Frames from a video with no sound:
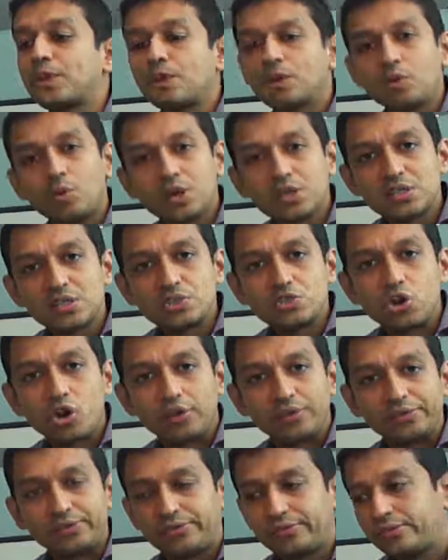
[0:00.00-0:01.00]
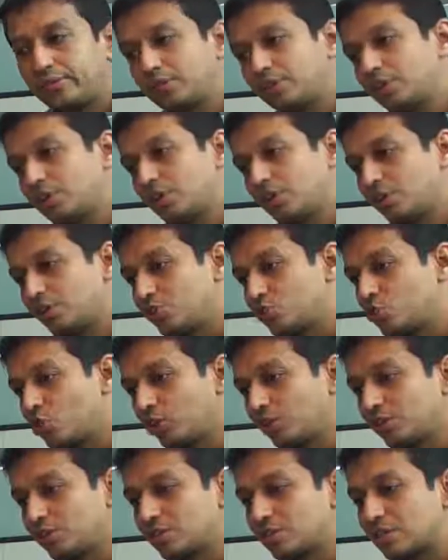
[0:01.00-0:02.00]
What is insurance?
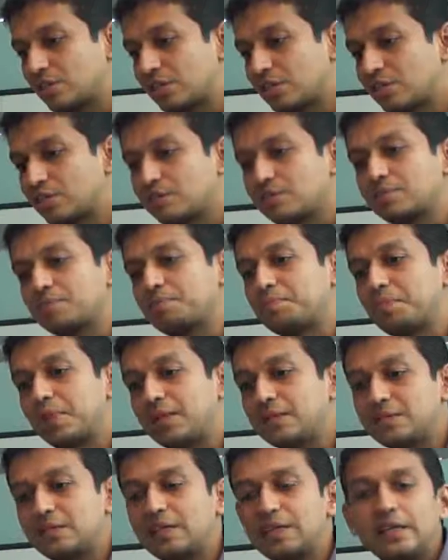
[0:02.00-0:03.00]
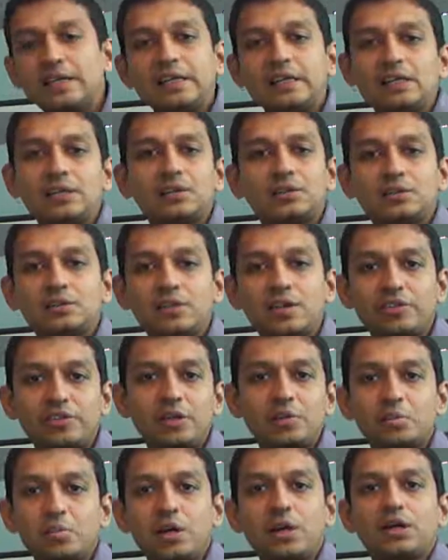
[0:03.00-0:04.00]
Insurance is basically
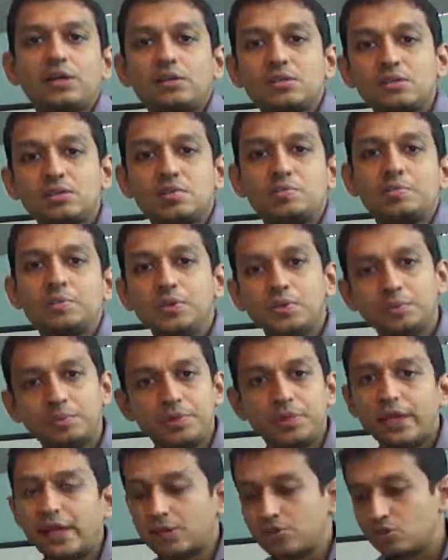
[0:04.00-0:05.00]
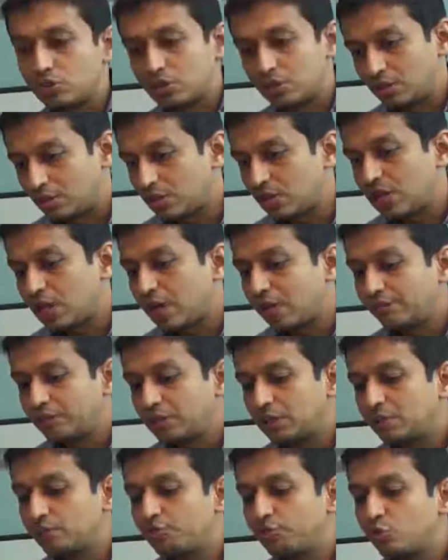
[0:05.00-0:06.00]
nothing but simple protection, and we
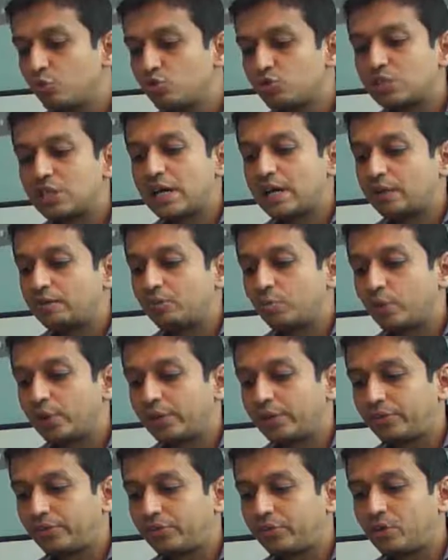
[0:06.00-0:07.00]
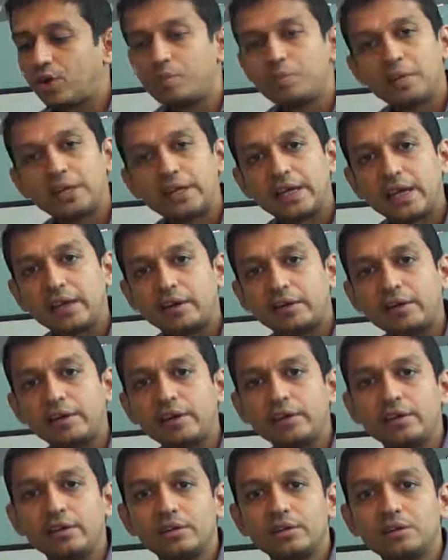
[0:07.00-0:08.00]
confuse that with
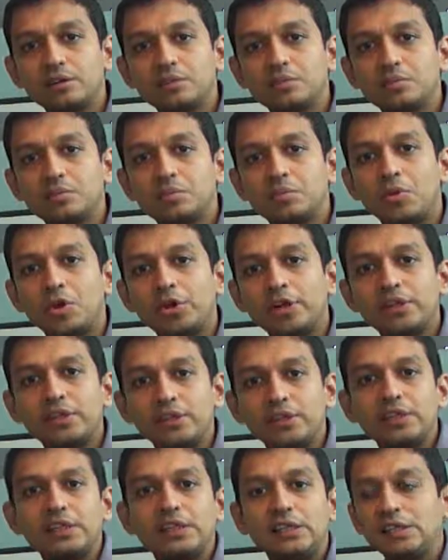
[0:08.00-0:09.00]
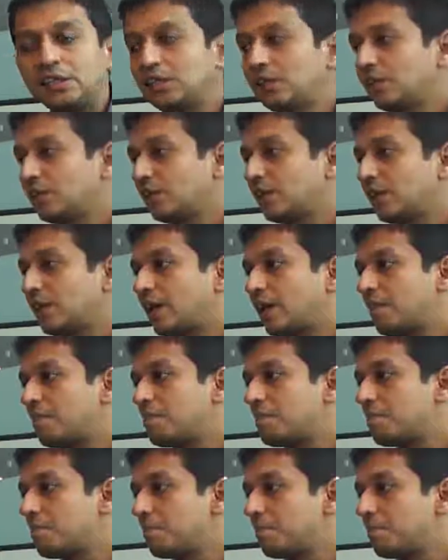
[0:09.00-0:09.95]
complicated monetary and